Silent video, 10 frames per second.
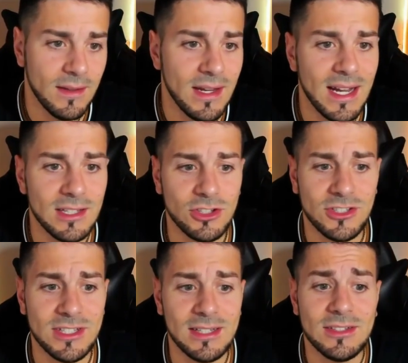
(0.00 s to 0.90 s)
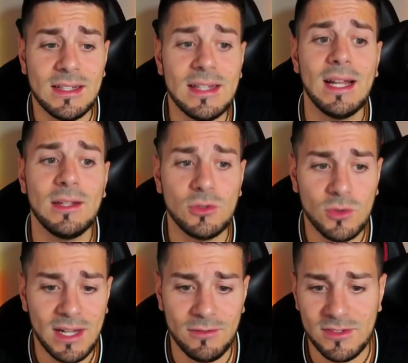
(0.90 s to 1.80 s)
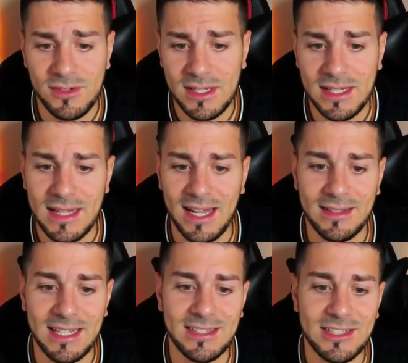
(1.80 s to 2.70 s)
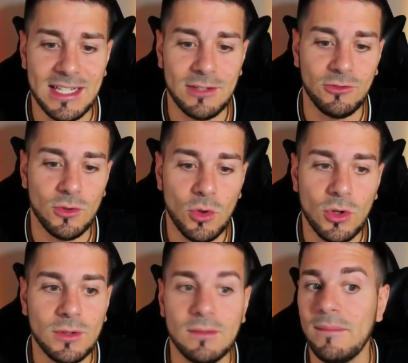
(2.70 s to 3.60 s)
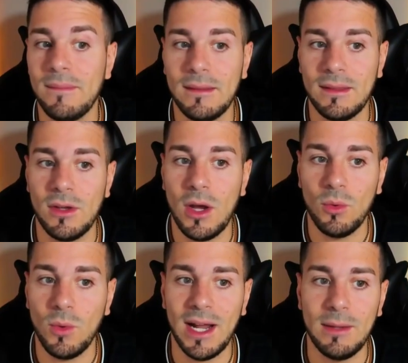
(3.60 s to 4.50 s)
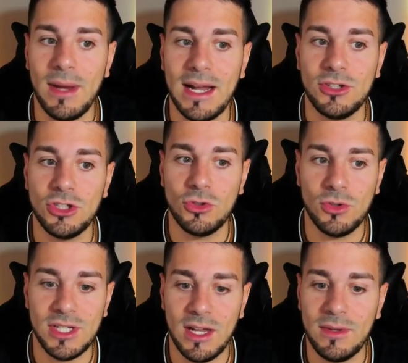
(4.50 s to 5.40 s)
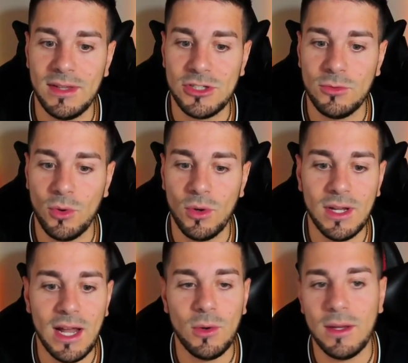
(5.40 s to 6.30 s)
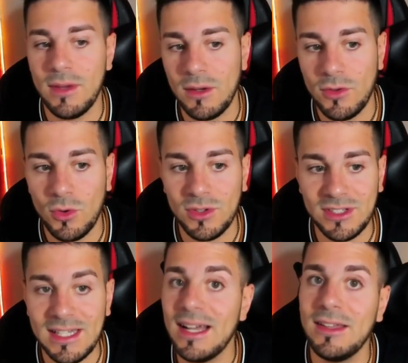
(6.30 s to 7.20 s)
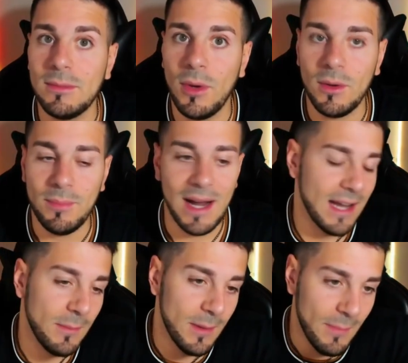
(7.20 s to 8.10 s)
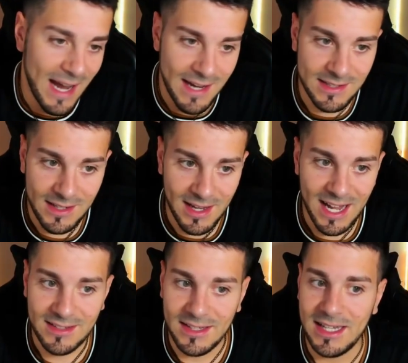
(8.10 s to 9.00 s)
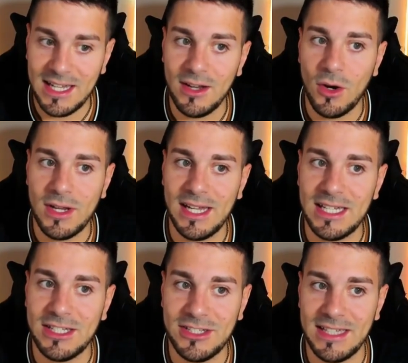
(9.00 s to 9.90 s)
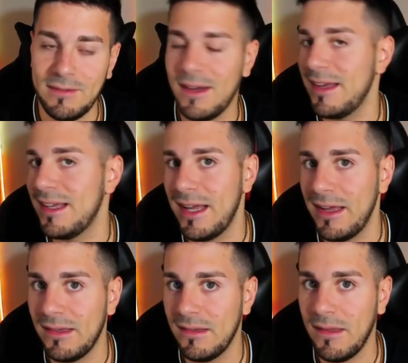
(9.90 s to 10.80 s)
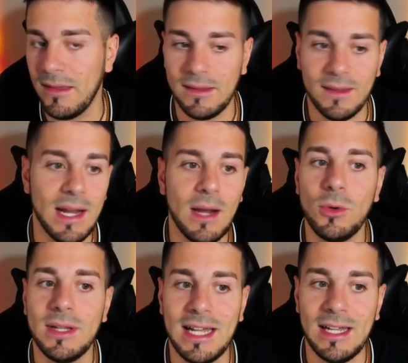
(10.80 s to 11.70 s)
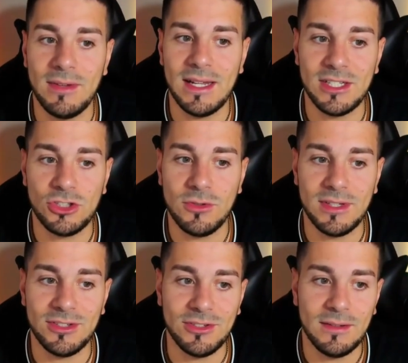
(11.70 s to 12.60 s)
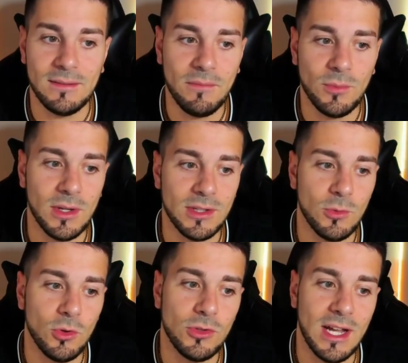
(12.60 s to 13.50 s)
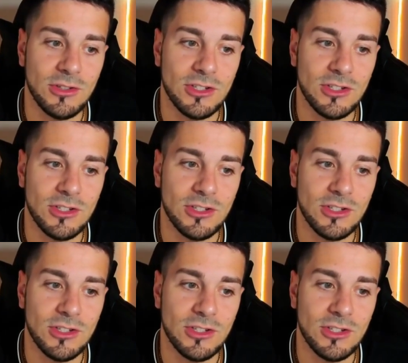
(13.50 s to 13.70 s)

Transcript: h6, knight to f3, knight takes e4. No, white manages to recover this pawn. However, of course, he gets the pawn back, but black still has the king on e7. How do we take advantage of this? With the move knight